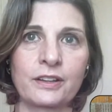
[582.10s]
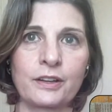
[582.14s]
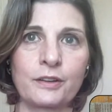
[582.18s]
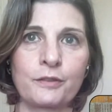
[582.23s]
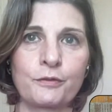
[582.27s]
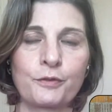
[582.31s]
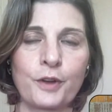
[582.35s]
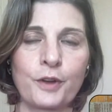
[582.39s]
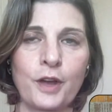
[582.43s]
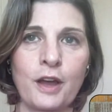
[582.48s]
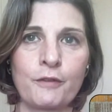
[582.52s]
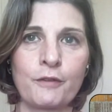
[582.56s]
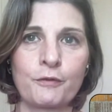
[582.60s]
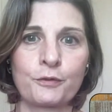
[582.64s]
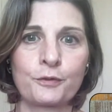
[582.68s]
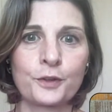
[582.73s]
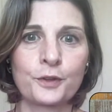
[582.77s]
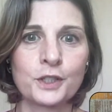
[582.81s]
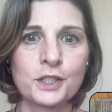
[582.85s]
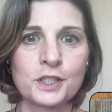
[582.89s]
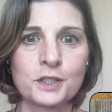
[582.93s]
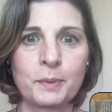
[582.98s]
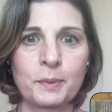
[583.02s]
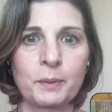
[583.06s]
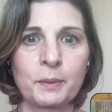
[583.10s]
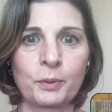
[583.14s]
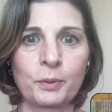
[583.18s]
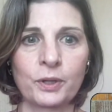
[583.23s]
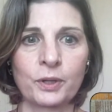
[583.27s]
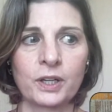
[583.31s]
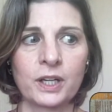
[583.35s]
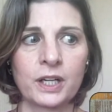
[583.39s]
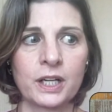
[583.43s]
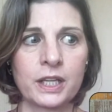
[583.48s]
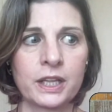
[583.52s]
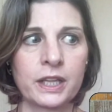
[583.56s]
if at first people are
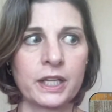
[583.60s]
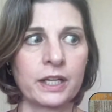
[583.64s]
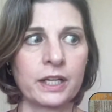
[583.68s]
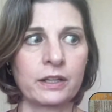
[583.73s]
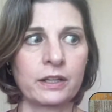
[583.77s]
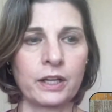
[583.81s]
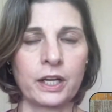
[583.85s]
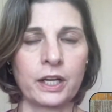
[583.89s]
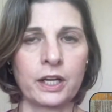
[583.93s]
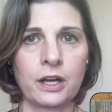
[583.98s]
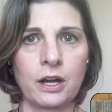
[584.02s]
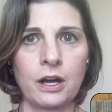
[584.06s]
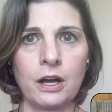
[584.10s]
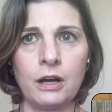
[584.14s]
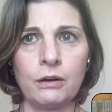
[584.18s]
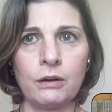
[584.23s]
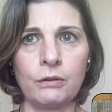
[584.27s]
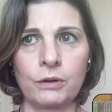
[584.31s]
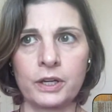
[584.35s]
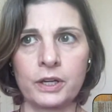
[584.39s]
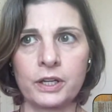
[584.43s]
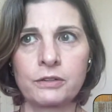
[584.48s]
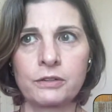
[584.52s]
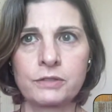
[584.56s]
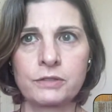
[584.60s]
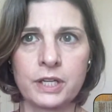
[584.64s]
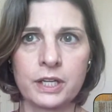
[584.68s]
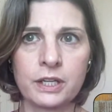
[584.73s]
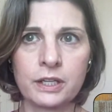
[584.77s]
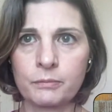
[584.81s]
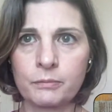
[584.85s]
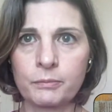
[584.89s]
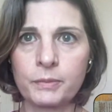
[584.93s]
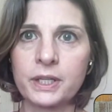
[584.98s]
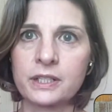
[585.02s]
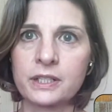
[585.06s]
gonna think like, "Oh, are you
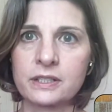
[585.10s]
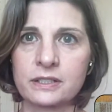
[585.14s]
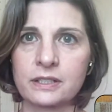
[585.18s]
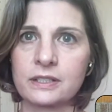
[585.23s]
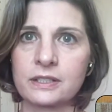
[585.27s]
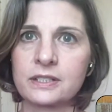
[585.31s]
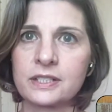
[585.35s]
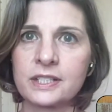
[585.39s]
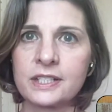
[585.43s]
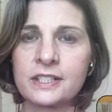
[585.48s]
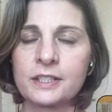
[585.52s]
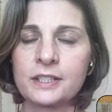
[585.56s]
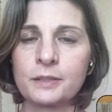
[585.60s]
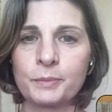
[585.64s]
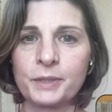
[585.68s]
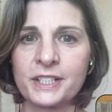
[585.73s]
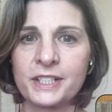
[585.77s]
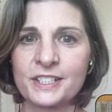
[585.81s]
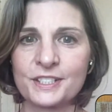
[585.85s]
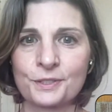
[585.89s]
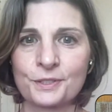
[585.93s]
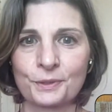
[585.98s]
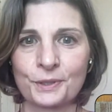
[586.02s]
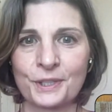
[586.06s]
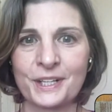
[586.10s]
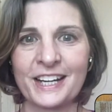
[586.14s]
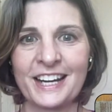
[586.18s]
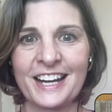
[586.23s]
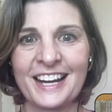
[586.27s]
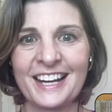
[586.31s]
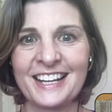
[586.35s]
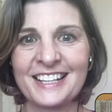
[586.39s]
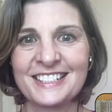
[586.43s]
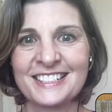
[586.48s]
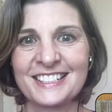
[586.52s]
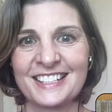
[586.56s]
telling me it's a sin to be
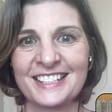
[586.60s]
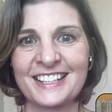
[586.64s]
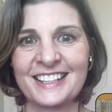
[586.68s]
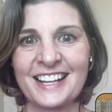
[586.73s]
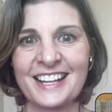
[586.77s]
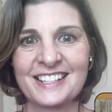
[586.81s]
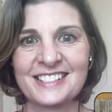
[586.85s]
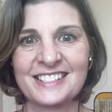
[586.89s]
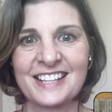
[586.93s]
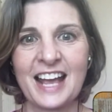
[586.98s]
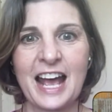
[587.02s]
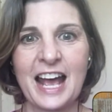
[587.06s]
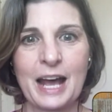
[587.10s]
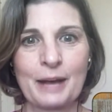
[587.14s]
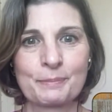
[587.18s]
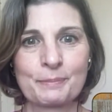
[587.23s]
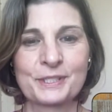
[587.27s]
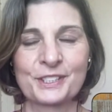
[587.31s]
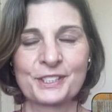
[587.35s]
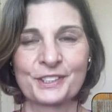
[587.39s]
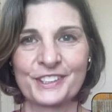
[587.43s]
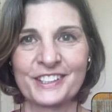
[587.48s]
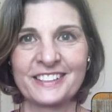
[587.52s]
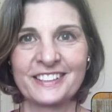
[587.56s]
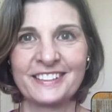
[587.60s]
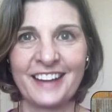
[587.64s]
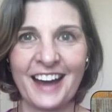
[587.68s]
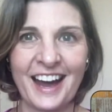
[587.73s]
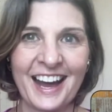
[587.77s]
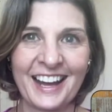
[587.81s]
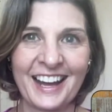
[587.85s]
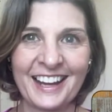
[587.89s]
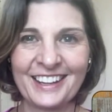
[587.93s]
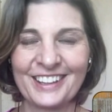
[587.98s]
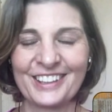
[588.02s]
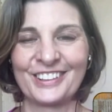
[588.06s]
disorganized?" And that's absolutely not